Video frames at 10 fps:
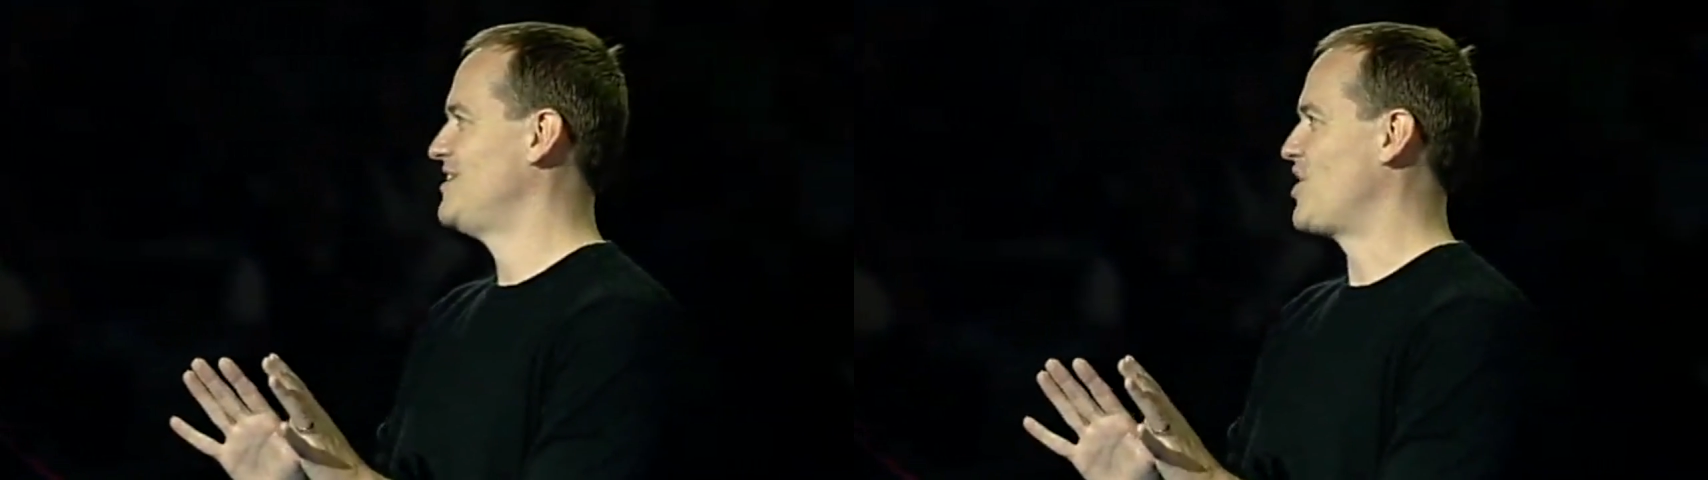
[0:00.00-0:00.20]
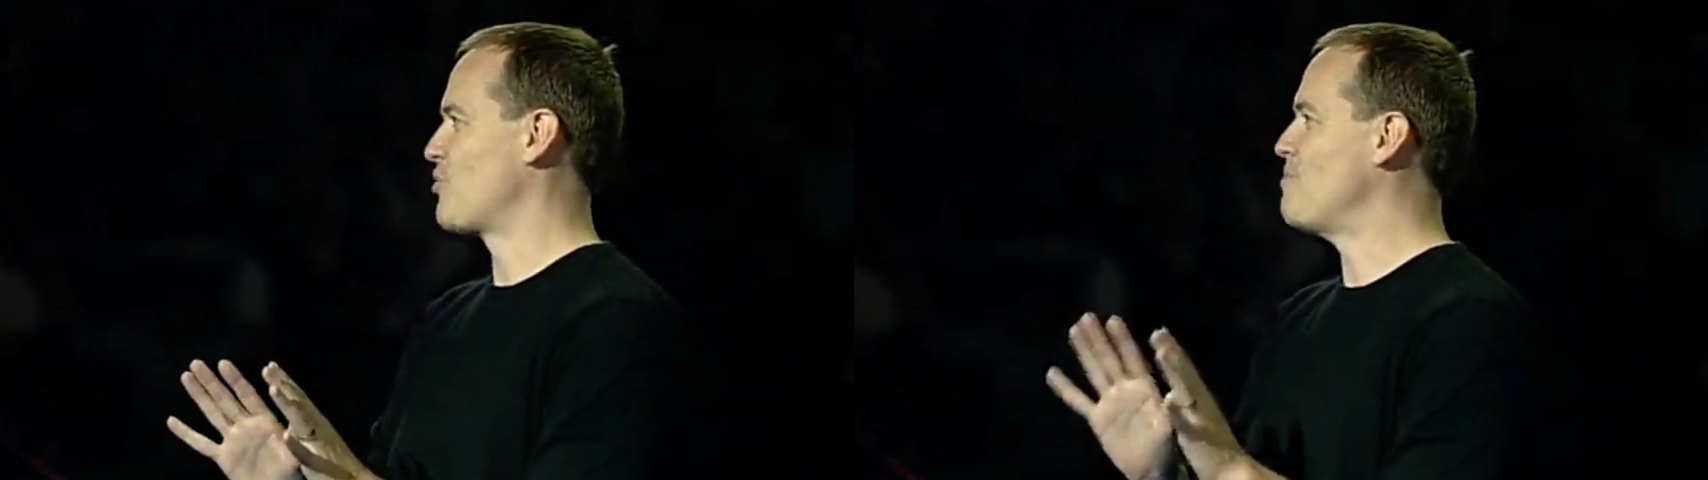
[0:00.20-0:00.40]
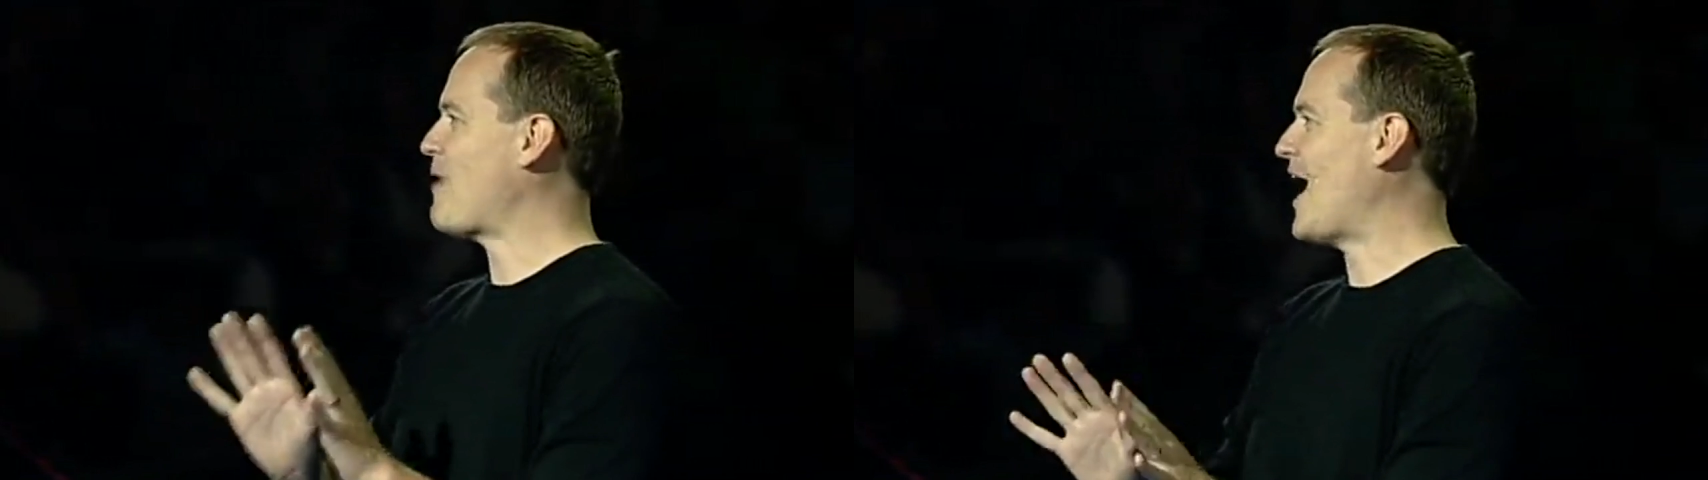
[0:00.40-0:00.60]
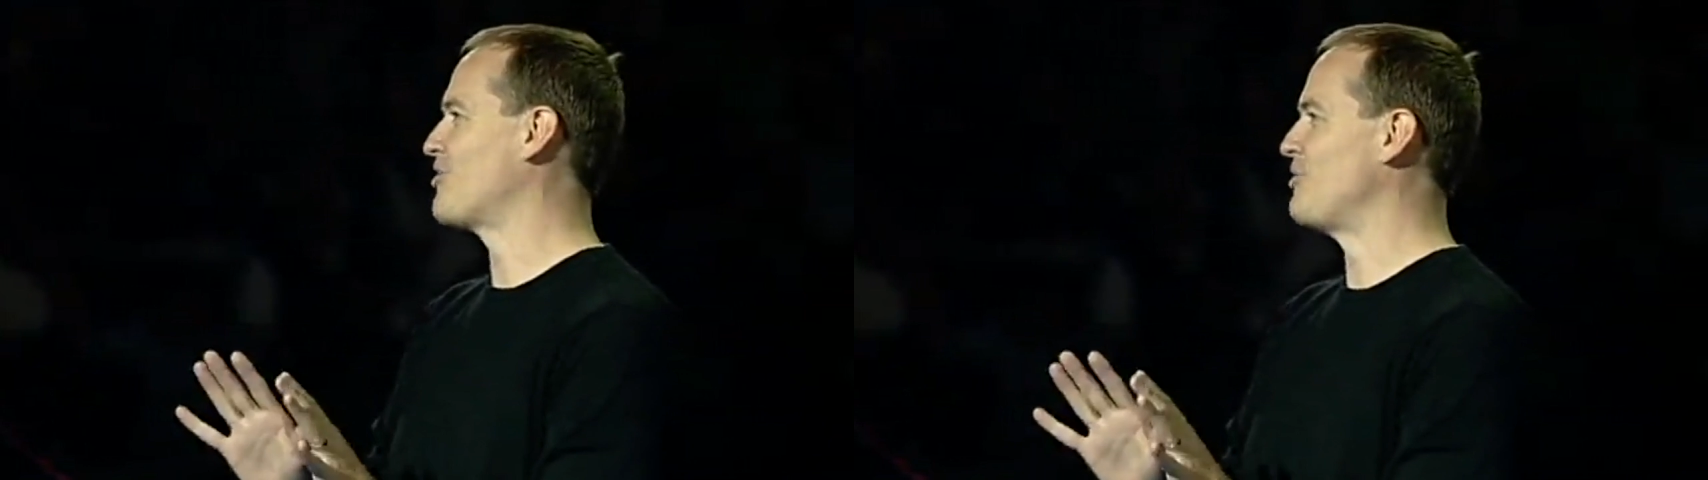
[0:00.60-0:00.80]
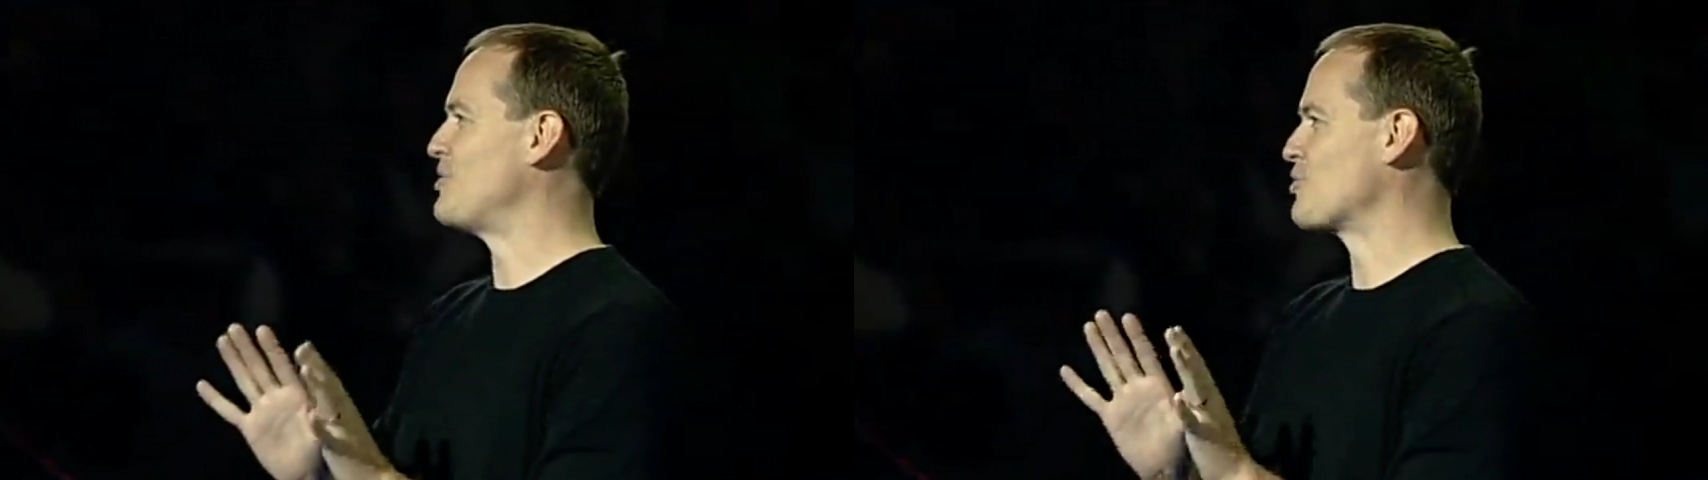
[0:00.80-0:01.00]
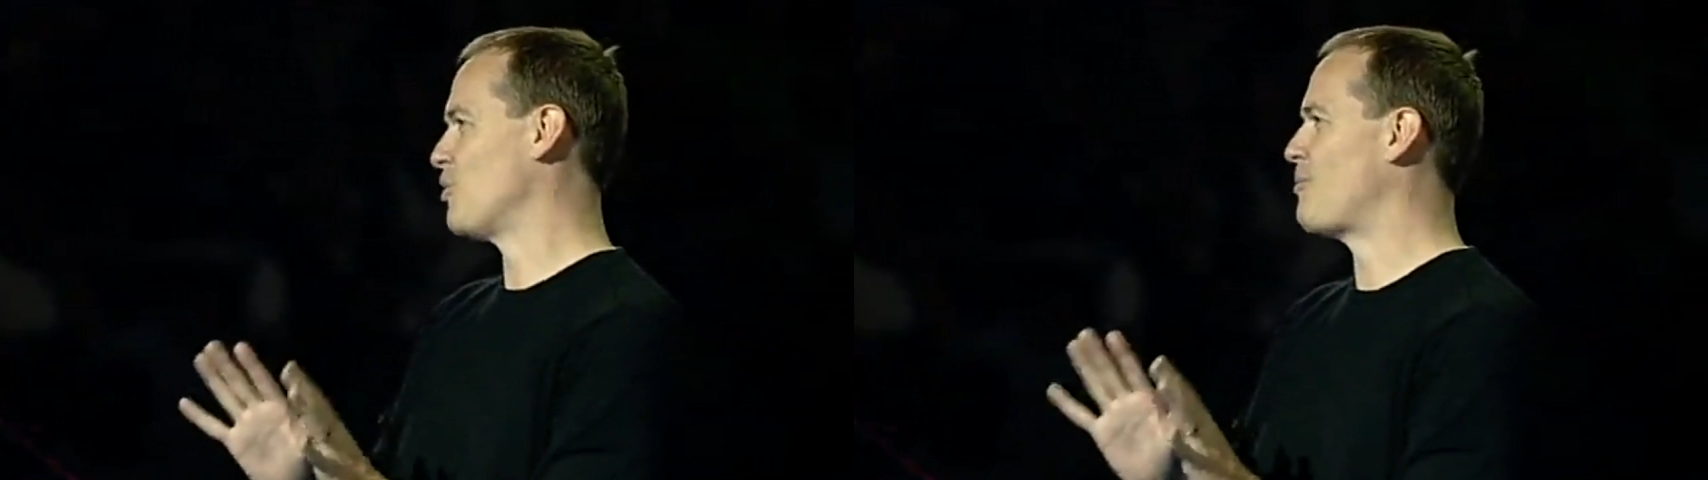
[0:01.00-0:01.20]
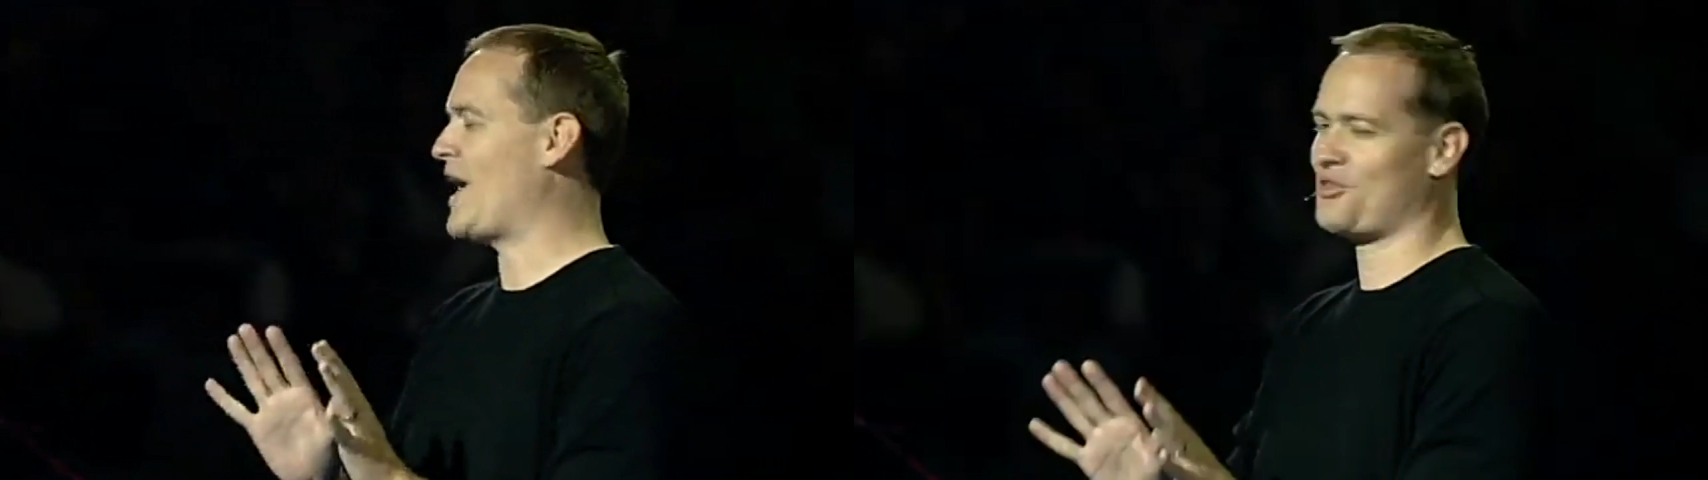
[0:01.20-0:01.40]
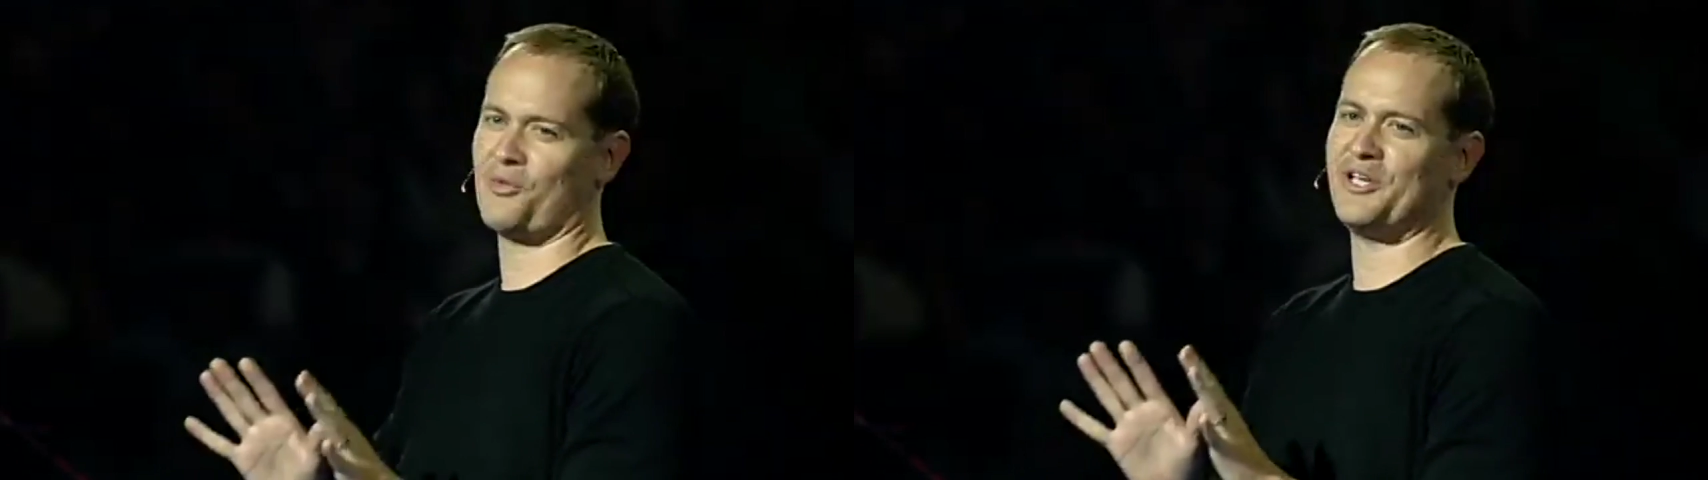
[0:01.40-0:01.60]
are repatterning neural
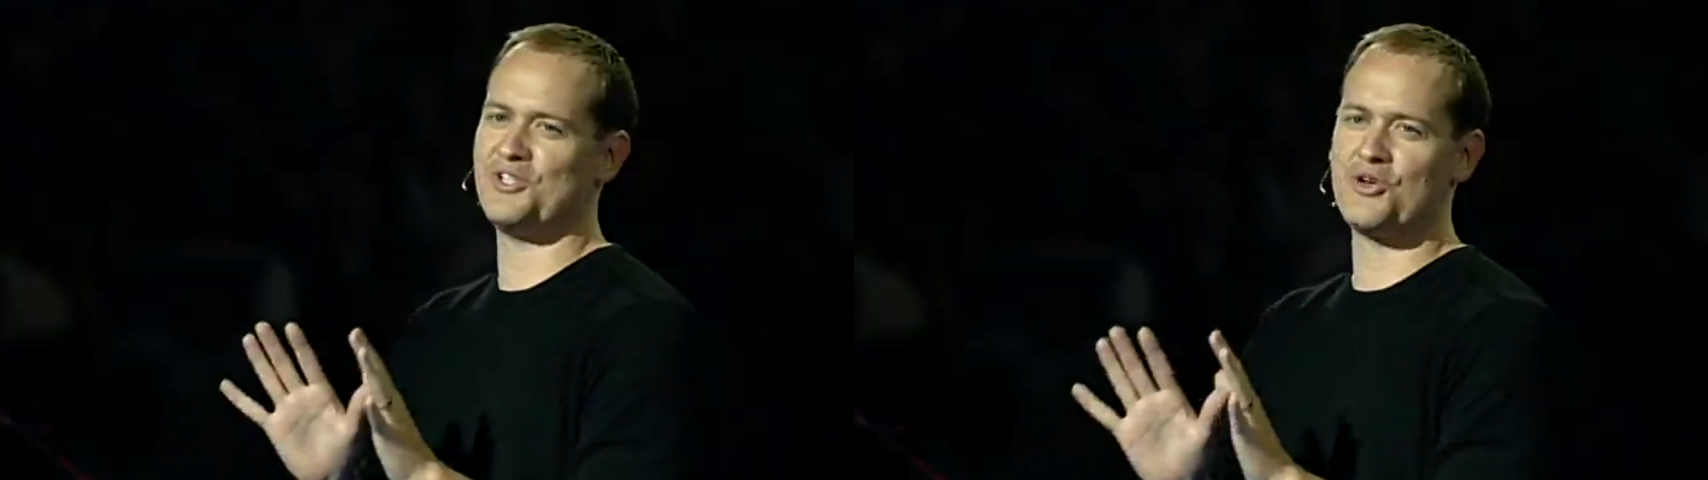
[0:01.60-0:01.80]
pathways